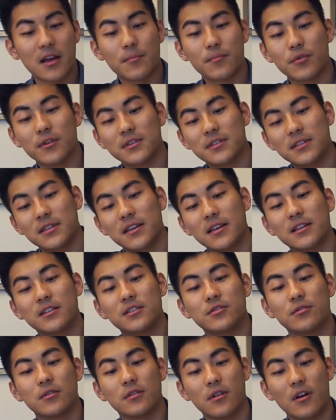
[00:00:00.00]
I printed it
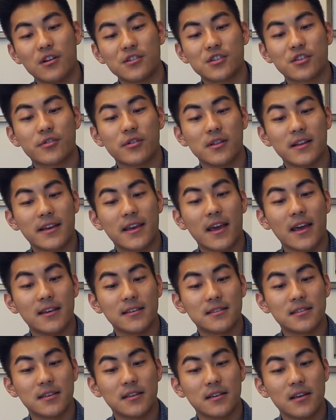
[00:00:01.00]
into a large acrylic
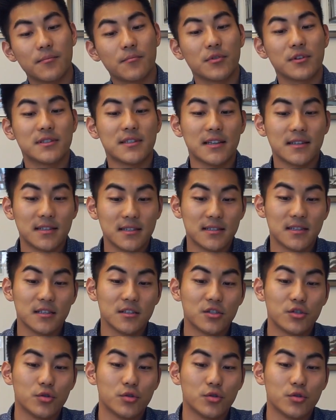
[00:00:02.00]
casing and presented it